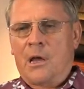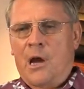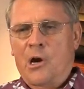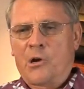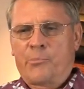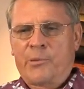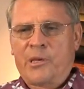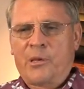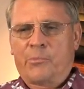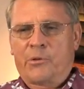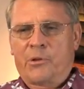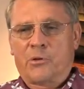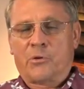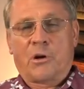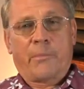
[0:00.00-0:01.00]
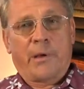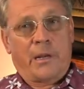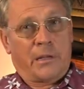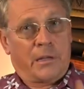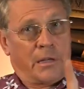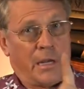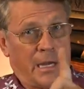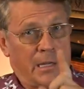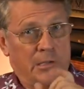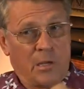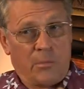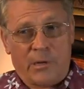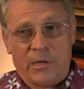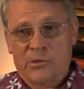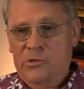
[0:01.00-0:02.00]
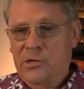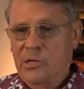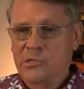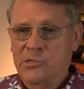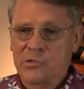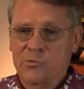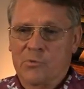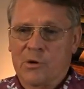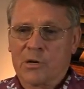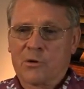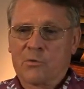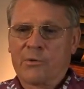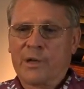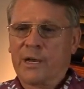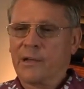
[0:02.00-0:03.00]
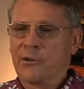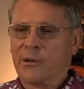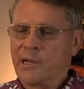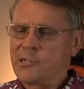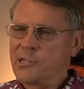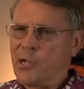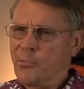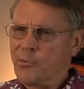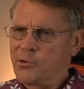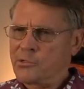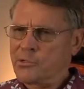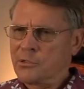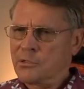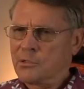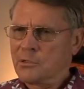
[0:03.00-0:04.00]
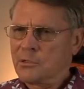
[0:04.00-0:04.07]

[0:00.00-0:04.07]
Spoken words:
Are people who are made in God's image, Genesis 1, really grasshoppers?